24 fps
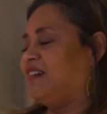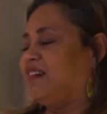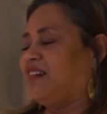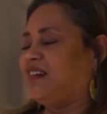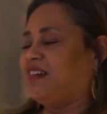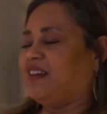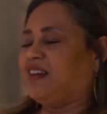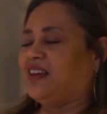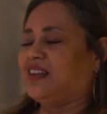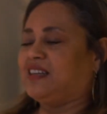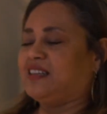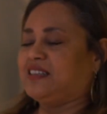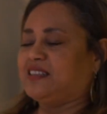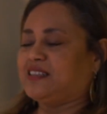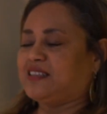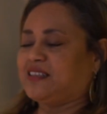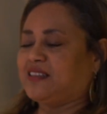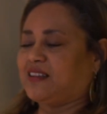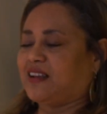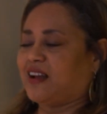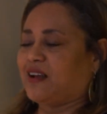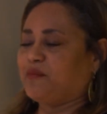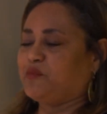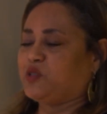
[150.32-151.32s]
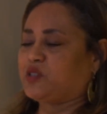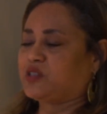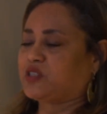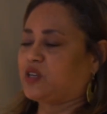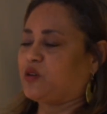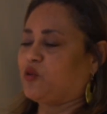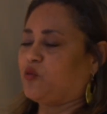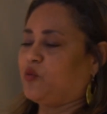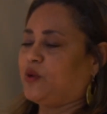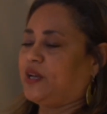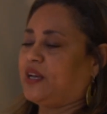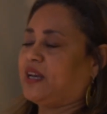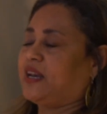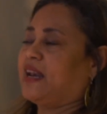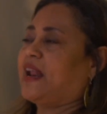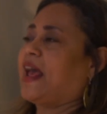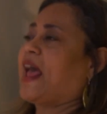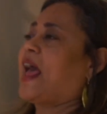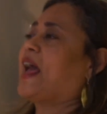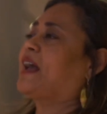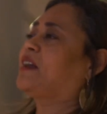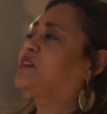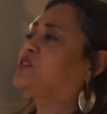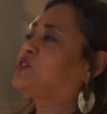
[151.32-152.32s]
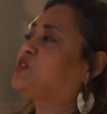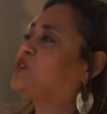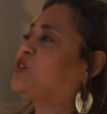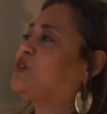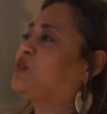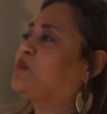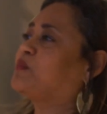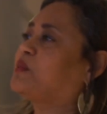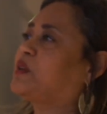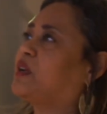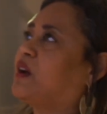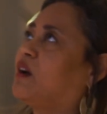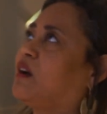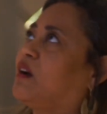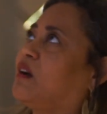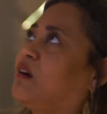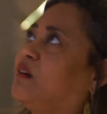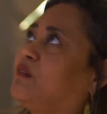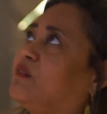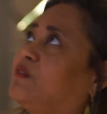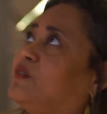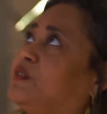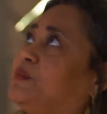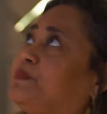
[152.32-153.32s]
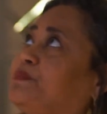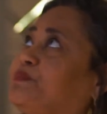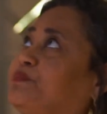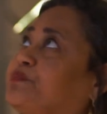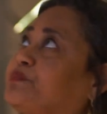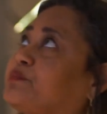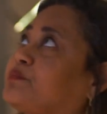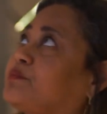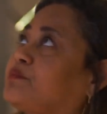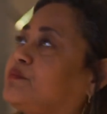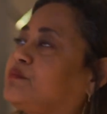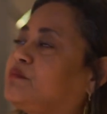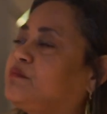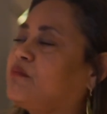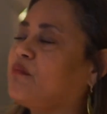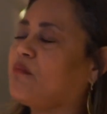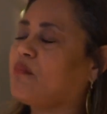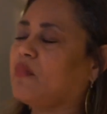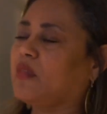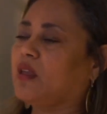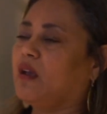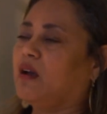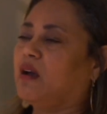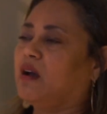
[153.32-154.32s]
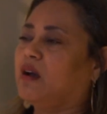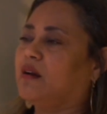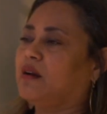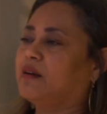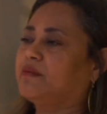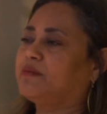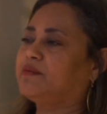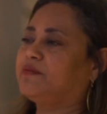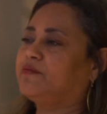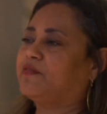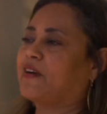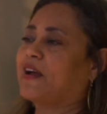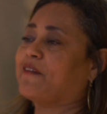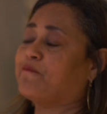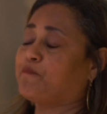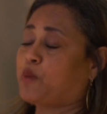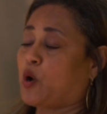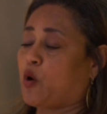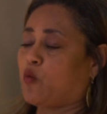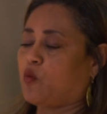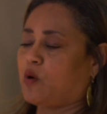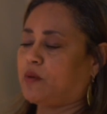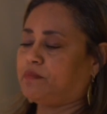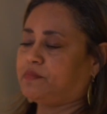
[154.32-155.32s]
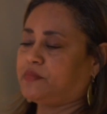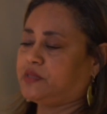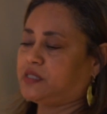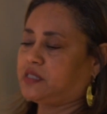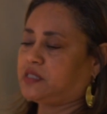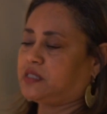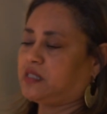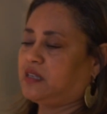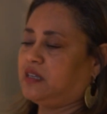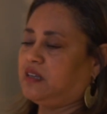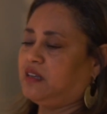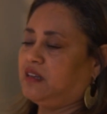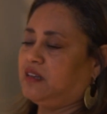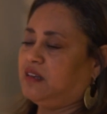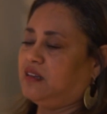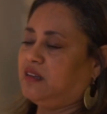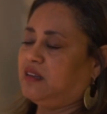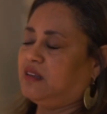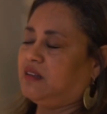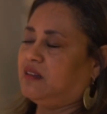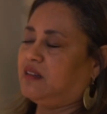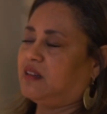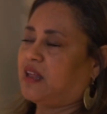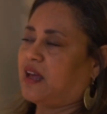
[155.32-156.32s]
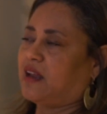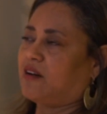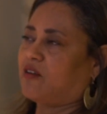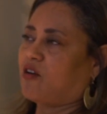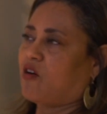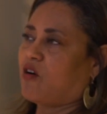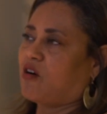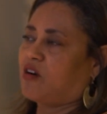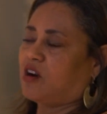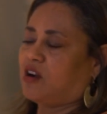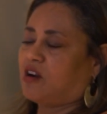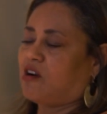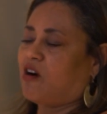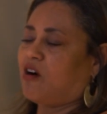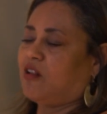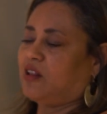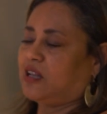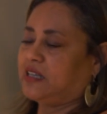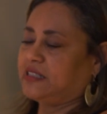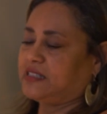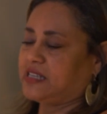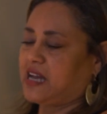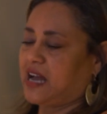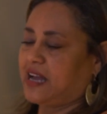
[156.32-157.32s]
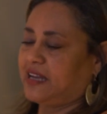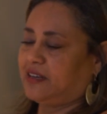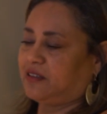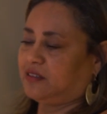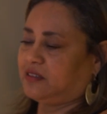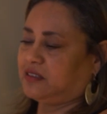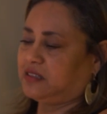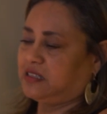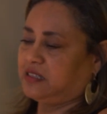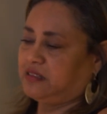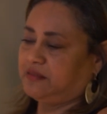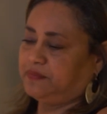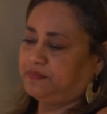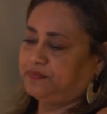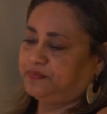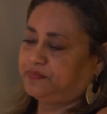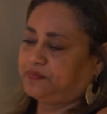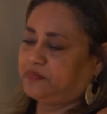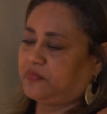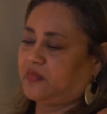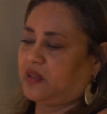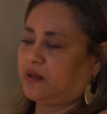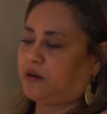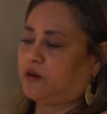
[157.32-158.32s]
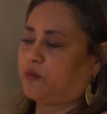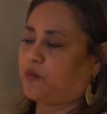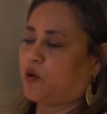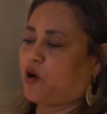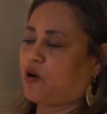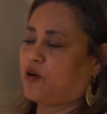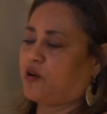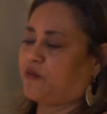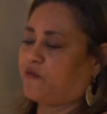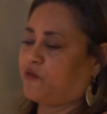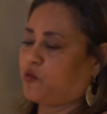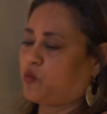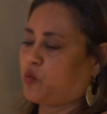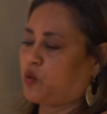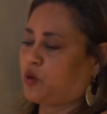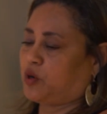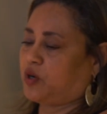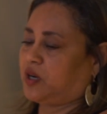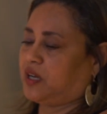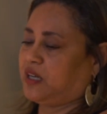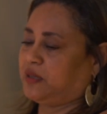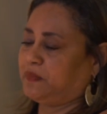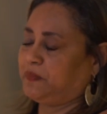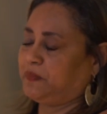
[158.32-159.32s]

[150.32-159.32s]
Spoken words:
And I'm just going to read an excerpt of 5 poems that are all untitled, that are part of a work.